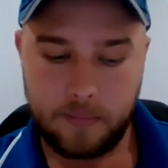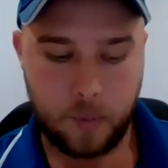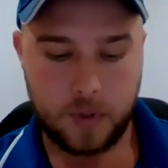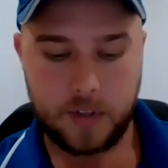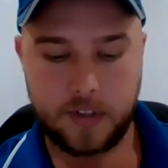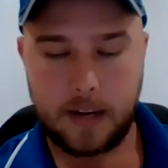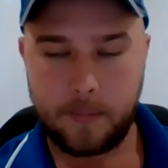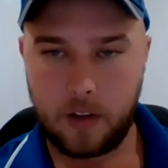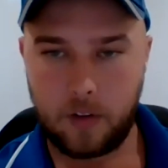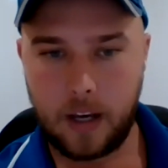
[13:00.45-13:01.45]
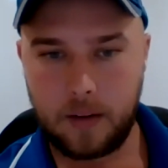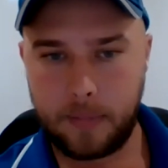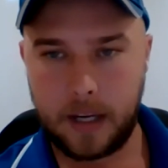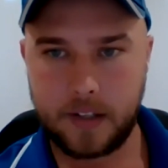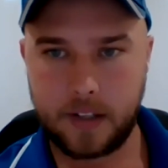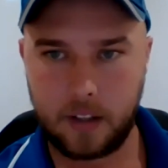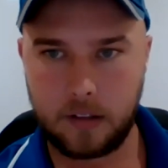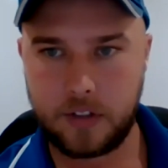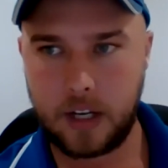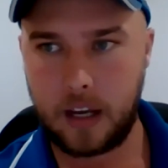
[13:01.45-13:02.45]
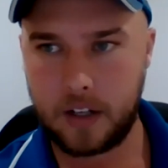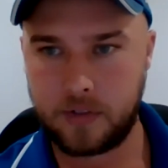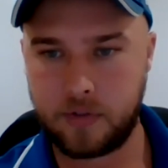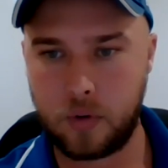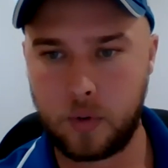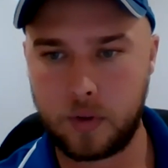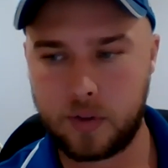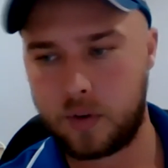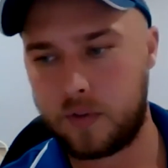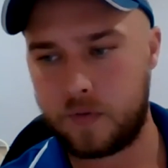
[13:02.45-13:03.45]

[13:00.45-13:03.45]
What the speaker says: was the same in the run. Basically, charged through and sort of